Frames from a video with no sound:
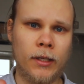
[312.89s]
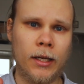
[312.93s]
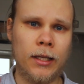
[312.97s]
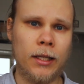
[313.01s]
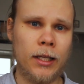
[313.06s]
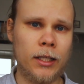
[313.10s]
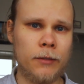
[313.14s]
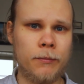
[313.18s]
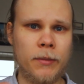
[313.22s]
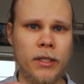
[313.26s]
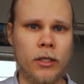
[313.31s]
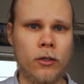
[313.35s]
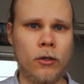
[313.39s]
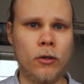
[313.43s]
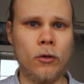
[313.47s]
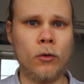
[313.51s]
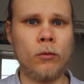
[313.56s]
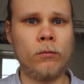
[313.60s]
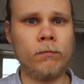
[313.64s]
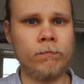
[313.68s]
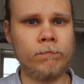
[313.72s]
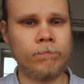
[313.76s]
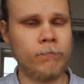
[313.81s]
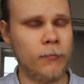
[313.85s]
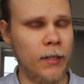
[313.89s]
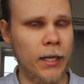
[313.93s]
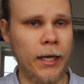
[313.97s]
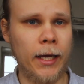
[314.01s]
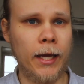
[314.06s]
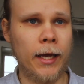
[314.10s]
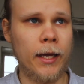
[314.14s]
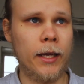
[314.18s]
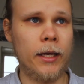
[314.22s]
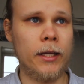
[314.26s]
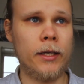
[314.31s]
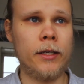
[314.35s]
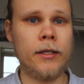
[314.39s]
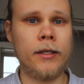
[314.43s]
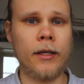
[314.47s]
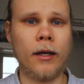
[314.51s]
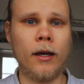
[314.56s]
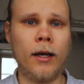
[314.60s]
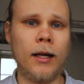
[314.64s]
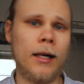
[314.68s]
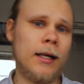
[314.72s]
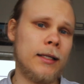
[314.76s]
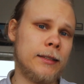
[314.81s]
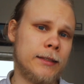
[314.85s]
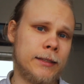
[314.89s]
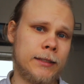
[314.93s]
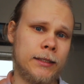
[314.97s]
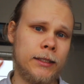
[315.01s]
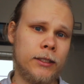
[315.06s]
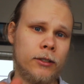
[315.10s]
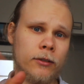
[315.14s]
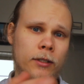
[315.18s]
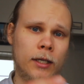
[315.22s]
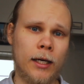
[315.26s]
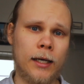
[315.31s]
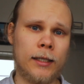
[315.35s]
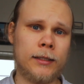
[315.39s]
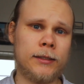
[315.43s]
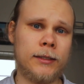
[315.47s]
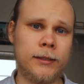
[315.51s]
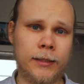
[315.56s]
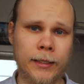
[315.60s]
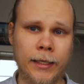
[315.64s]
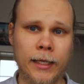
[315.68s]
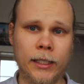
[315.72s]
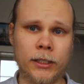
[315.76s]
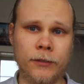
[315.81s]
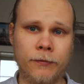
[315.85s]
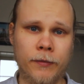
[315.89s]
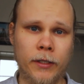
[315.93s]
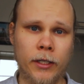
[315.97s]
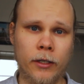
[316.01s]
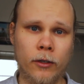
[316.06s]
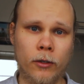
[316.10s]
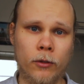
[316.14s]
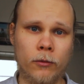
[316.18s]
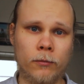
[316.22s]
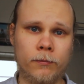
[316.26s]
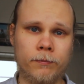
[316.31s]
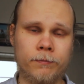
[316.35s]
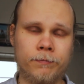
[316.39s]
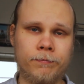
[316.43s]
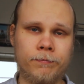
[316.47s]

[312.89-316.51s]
let me know, and I'll see you guys in the next video.